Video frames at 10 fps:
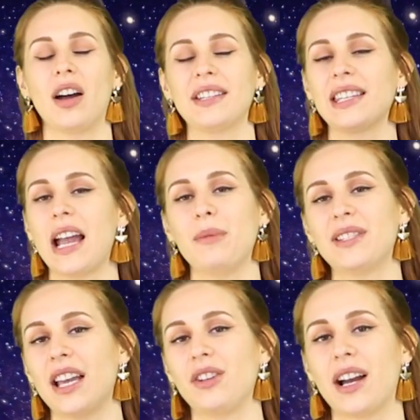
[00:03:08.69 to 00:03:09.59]
Honestly, I would
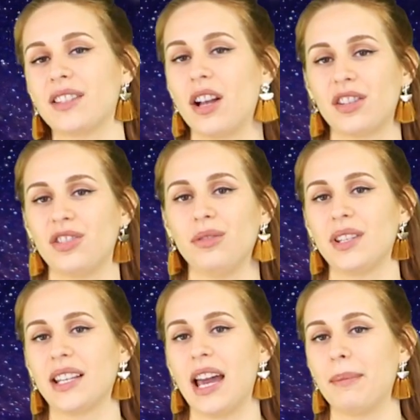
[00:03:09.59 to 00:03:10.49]
tell you guys not to do
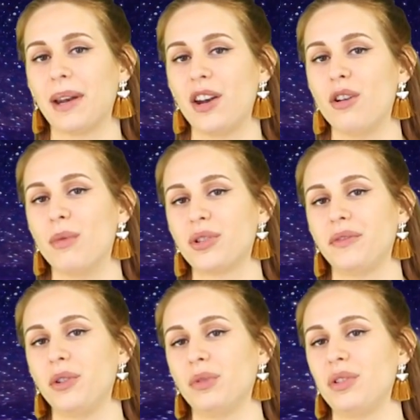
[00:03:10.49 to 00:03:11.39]
this again, but I know most
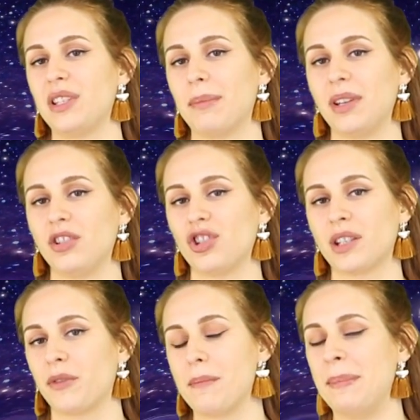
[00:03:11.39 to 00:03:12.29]
of you will do something
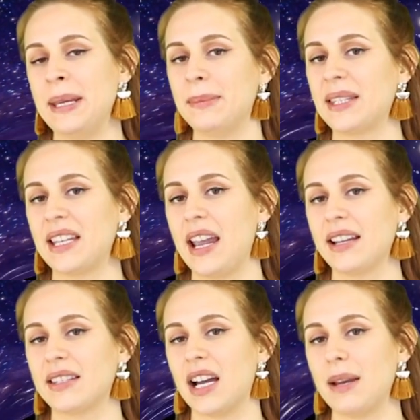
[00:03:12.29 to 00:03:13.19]
just for meme's
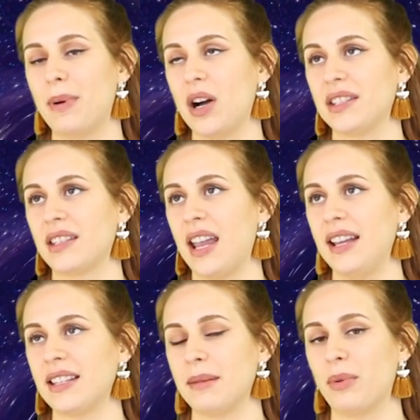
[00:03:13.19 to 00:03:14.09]
sake, Tide Pod's
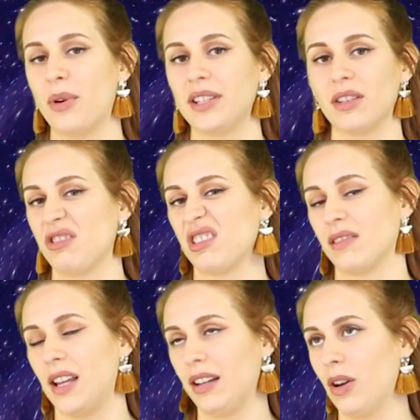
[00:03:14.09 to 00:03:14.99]
case and point, so
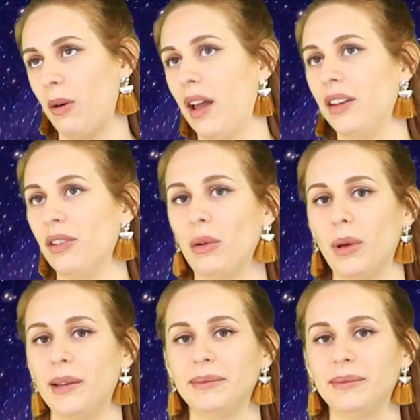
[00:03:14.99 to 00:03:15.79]
just like go ahead and do it.